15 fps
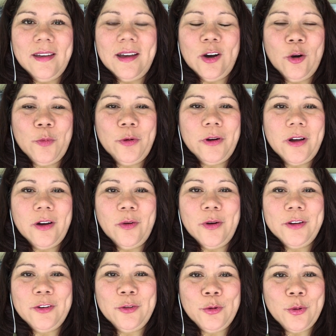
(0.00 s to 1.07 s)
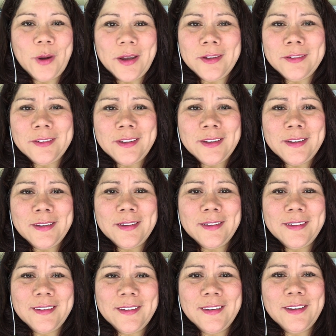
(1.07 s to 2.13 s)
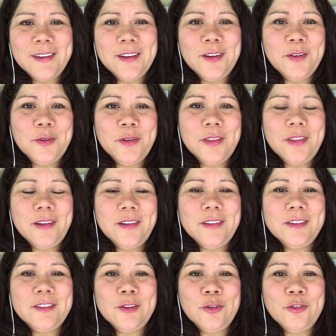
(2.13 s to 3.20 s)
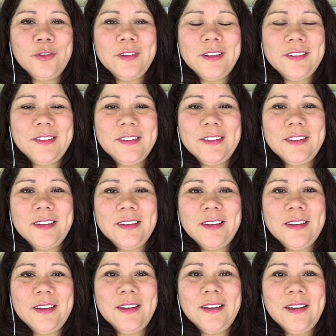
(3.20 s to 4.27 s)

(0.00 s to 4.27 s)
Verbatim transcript: I hope you're not going too crazy with uh, the social distancing.